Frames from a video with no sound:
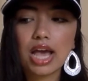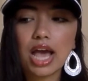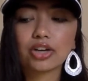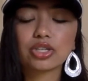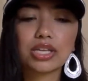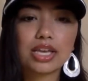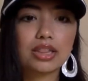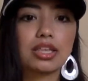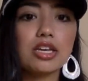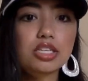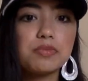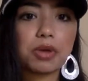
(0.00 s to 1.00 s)
actually get the
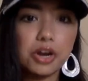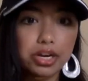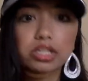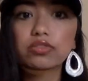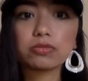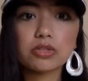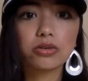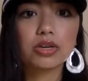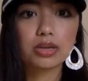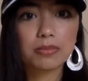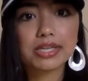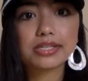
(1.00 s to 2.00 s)
experience from doing
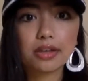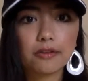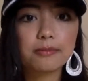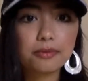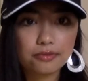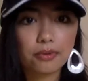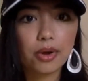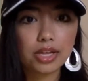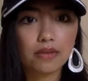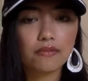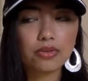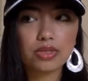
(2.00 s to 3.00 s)
it myself before I
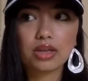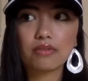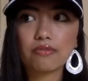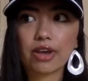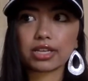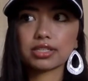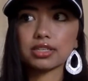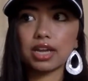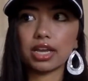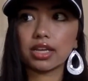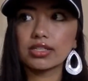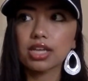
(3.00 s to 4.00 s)
give you the advice, and
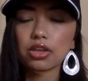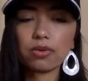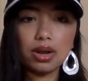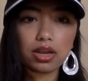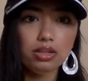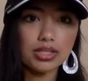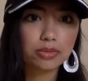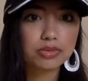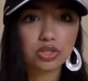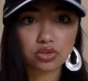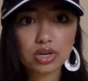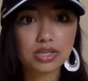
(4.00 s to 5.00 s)
I can tell you any tips
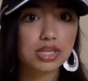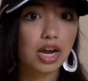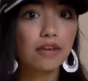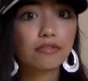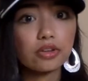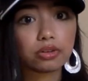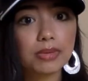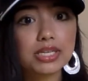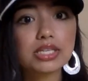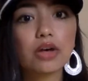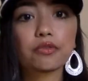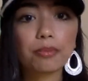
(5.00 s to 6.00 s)
and tricks that I've learned
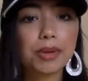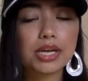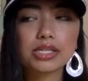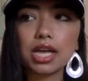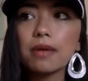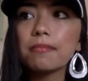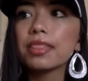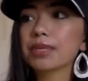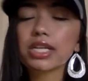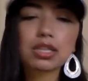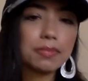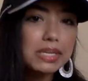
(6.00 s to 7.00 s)
myself or picked up. But
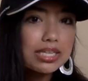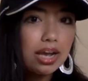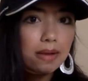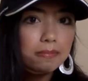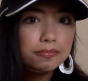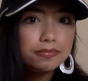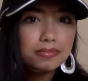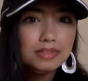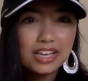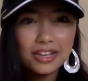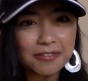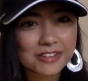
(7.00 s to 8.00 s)
in the meantime,
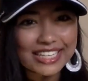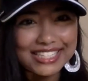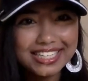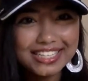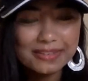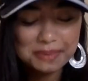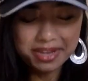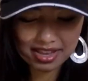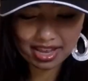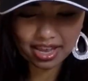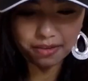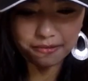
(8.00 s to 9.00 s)
thank you for listening to me.
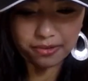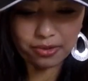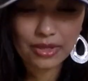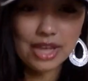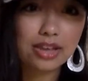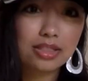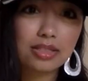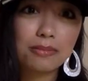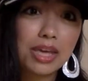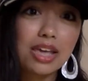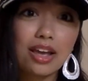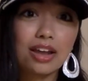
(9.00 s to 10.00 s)
If you like
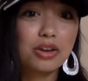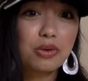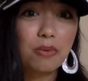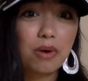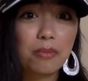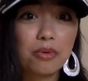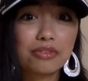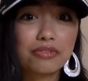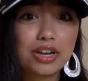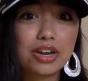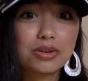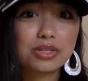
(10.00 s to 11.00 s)
me and you want more
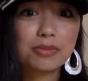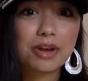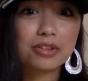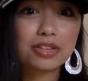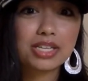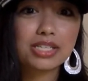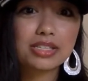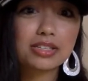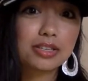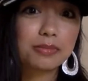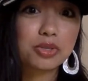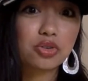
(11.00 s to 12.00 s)
videos about this,
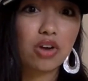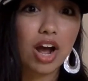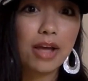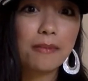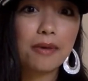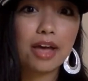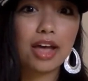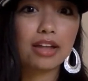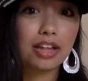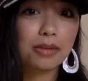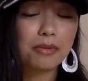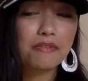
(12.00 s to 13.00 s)
subscribe and
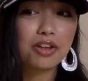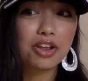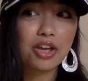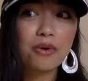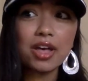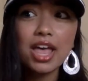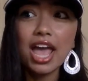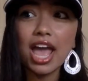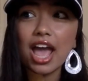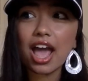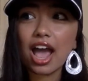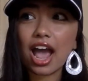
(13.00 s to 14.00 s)
like my video,
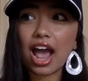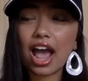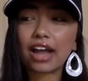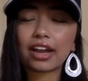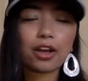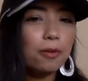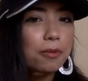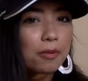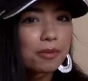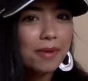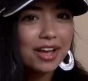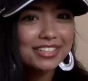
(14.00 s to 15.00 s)
and I hope I'll
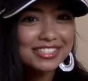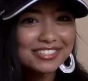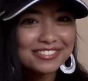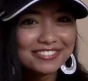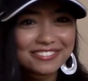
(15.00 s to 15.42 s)
be back soon.